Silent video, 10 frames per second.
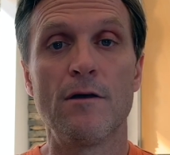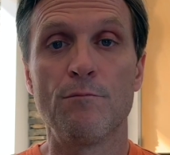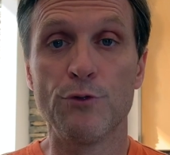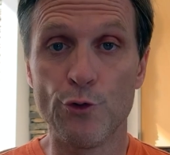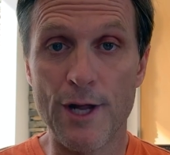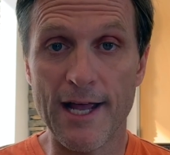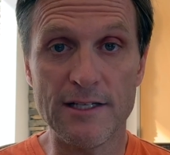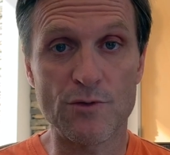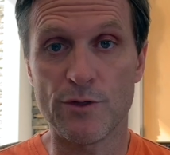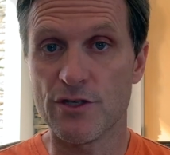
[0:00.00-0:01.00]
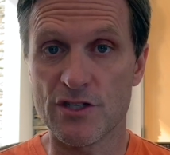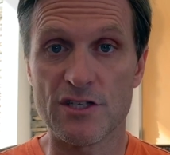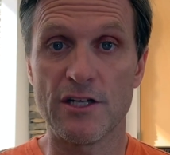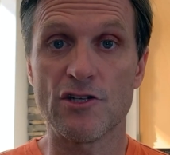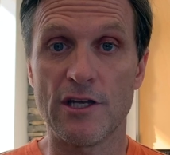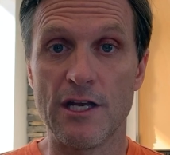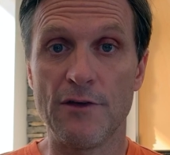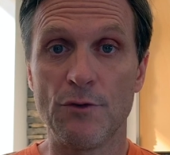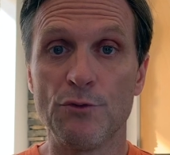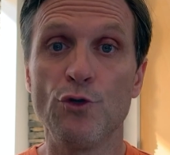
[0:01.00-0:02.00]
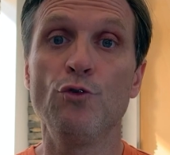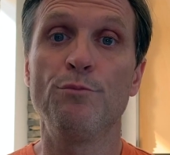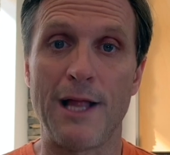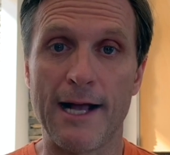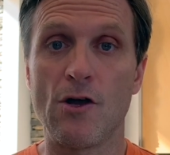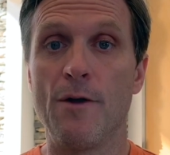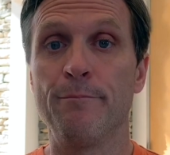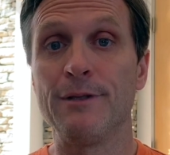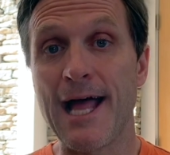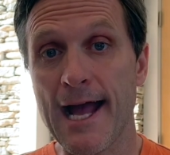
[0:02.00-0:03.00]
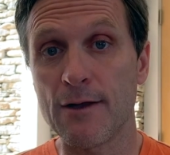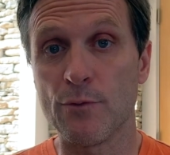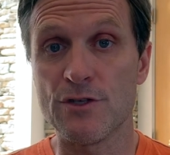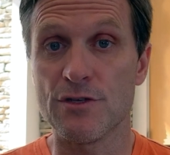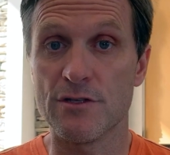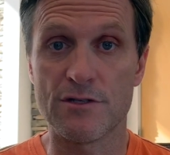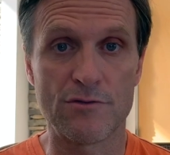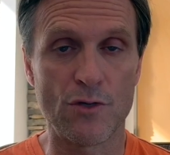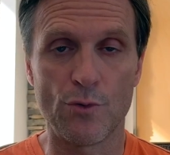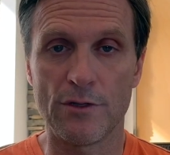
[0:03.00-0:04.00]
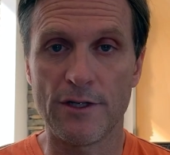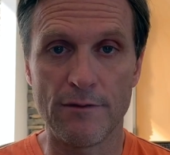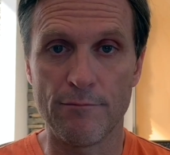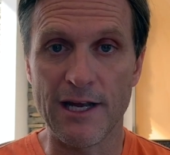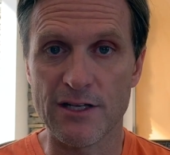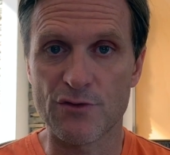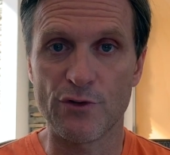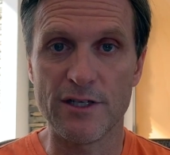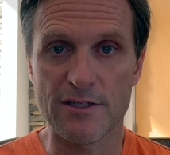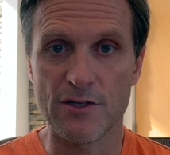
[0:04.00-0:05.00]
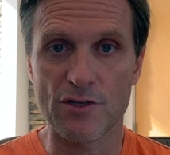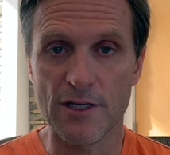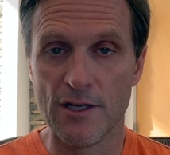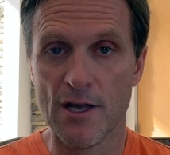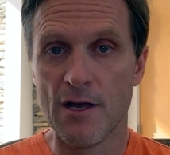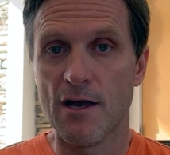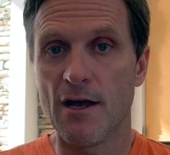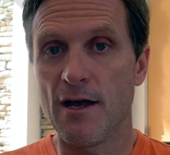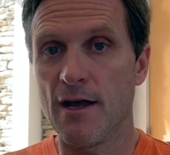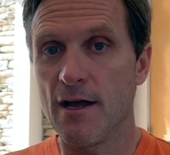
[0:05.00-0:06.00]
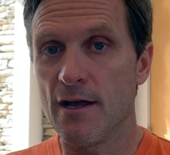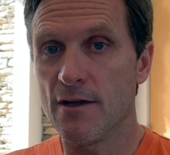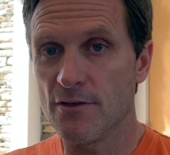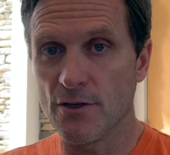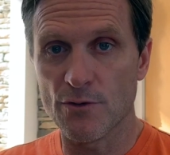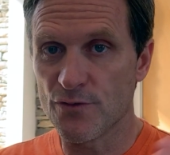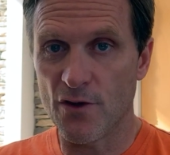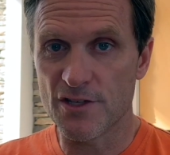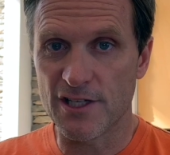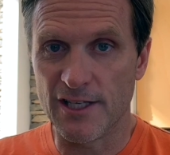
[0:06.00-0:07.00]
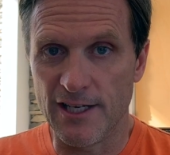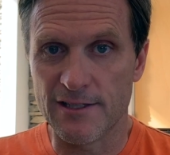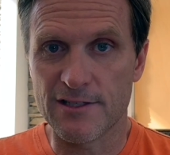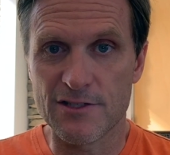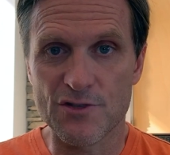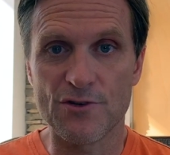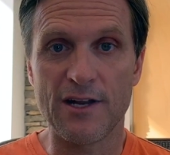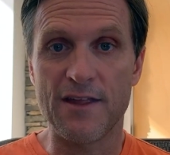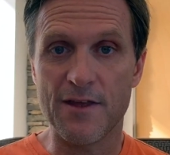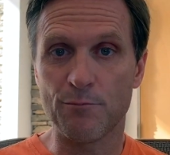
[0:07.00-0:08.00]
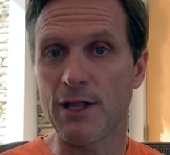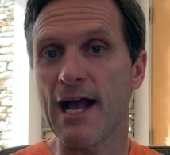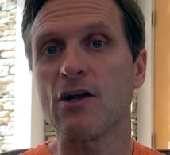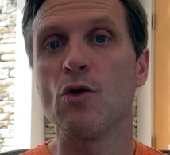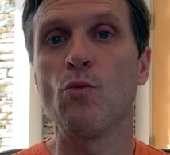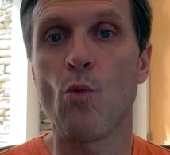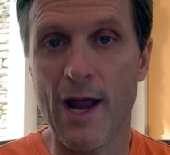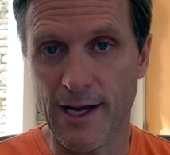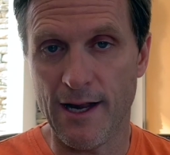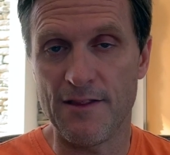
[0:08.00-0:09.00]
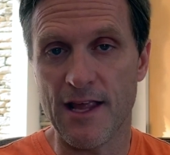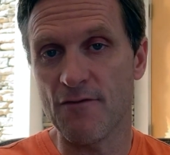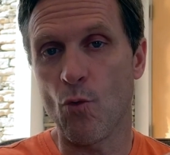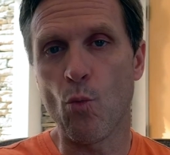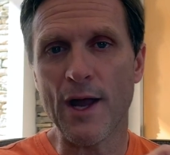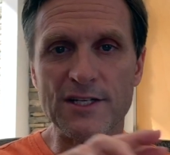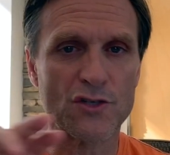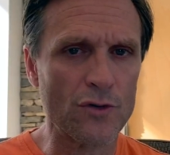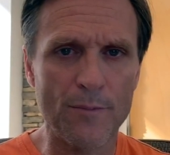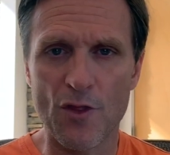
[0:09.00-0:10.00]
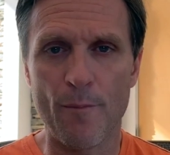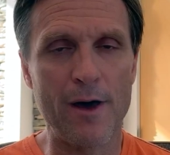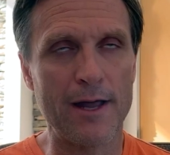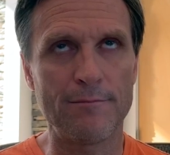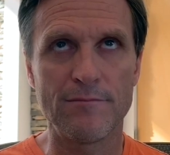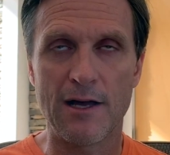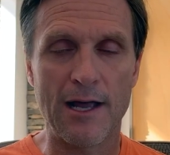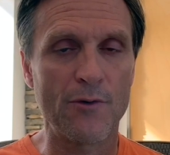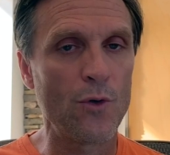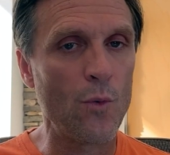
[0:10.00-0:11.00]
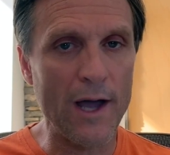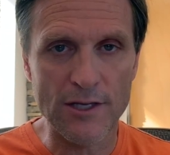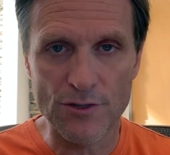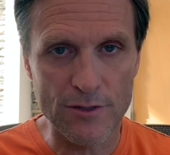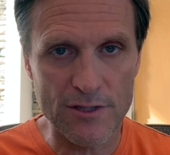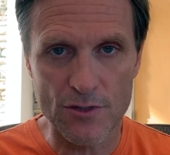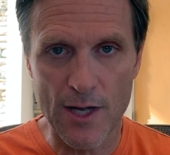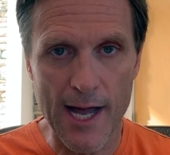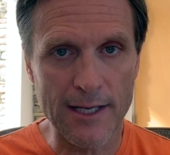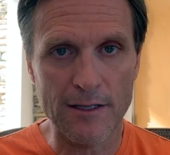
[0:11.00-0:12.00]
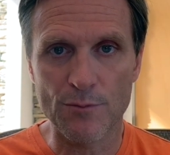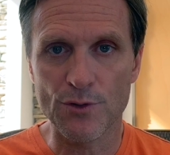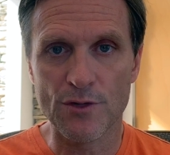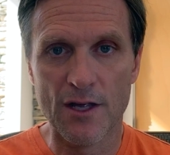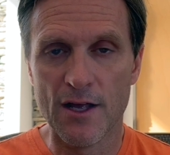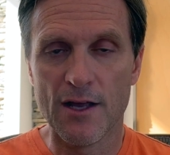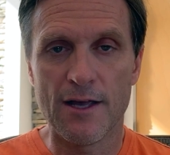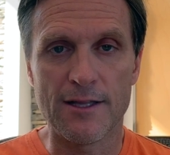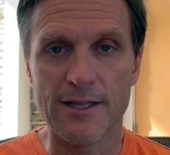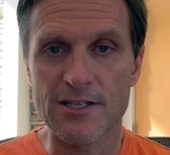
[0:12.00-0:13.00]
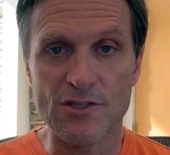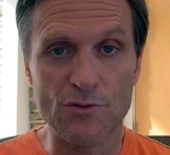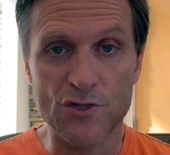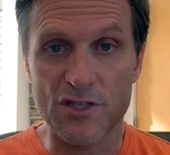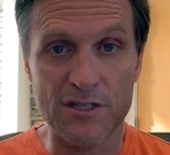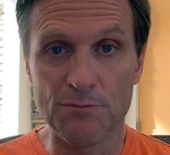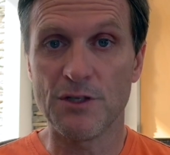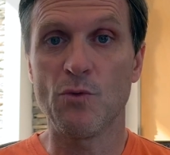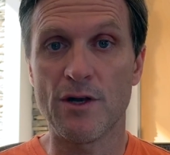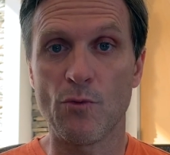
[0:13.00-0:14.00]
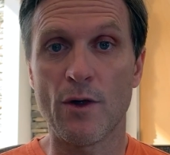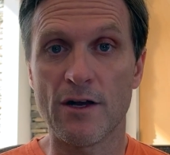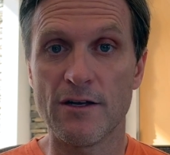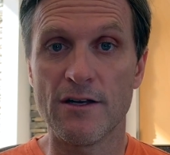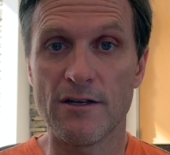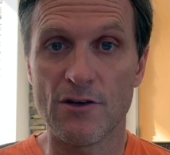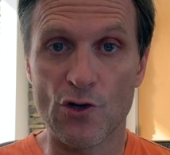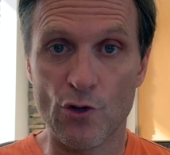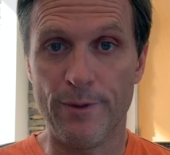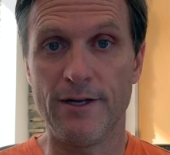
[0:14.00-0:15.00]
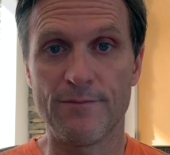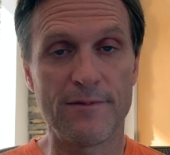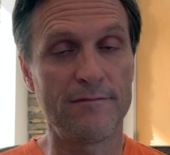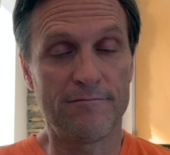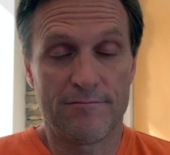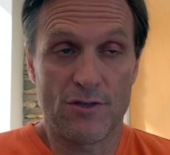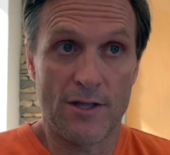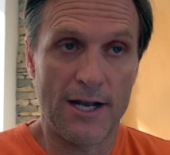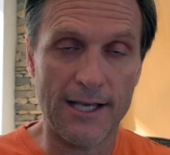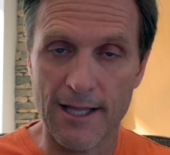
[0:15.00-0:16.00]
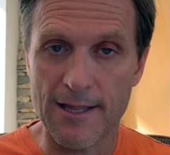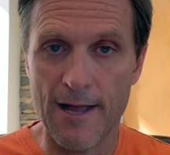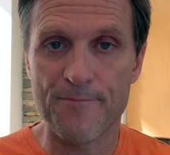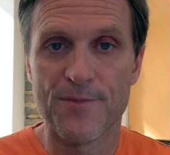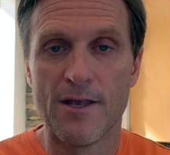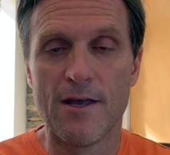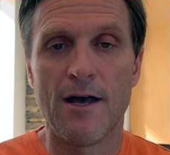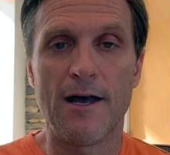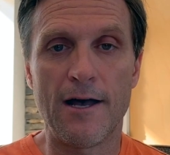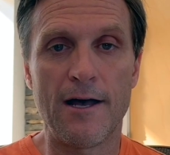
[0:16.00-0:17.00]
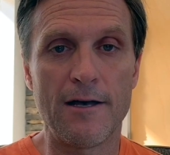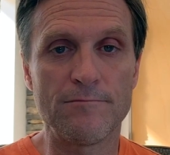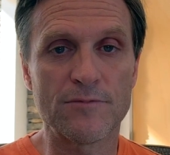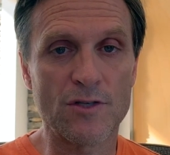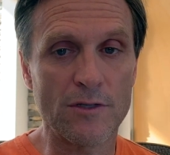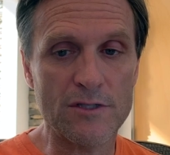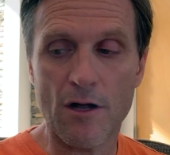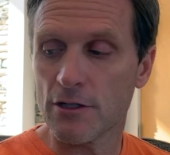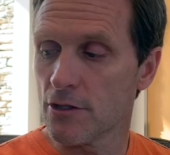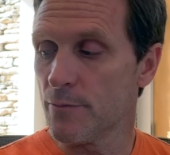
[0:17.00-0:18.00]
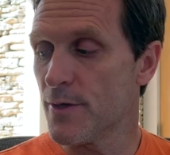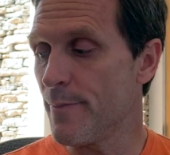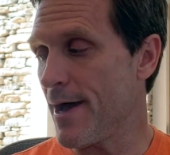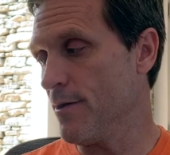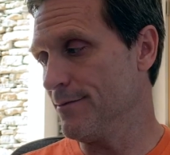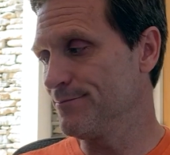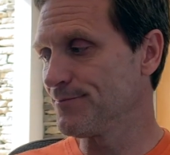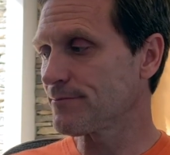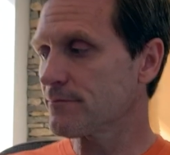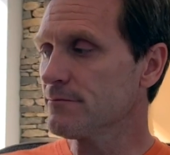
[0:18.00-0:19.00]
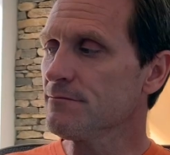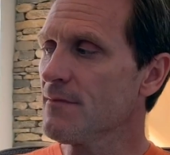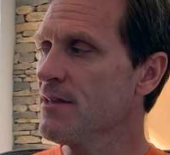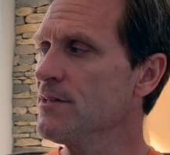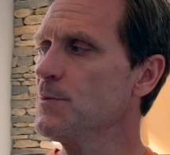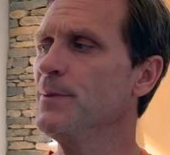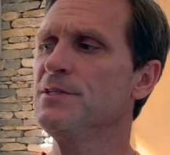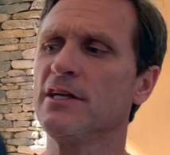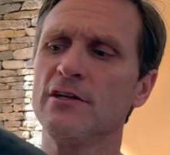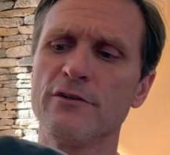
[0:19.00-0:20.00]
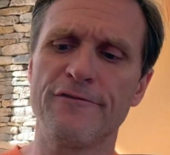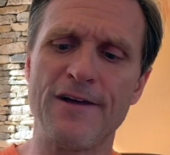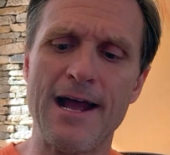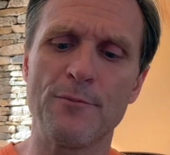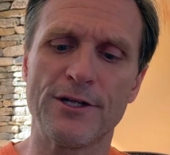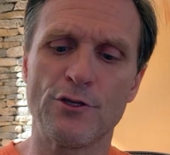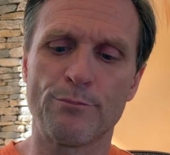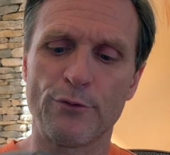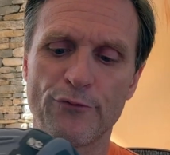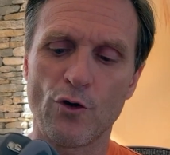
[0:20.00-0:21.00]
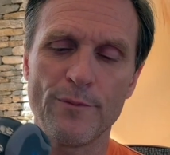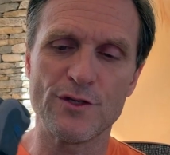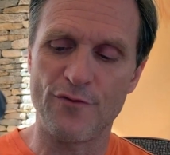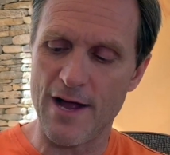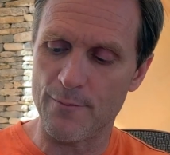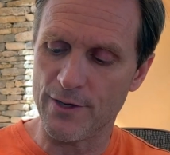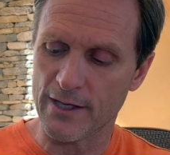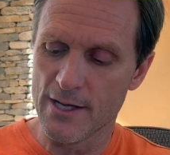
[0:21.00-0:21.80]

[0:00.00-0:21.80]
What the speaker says: Blue Nights, which is essentially a navy blue. Black on black, which is totally maintenance free, essentially, as far as cleaning is concerned. And then black on white, and they have a white strip on the bottom. I don't know why you do this to a hiking boot unless you just simply want to wear it urban. So then I get that. So let's talk a little bit about it. This particular fabric, their performance fabric,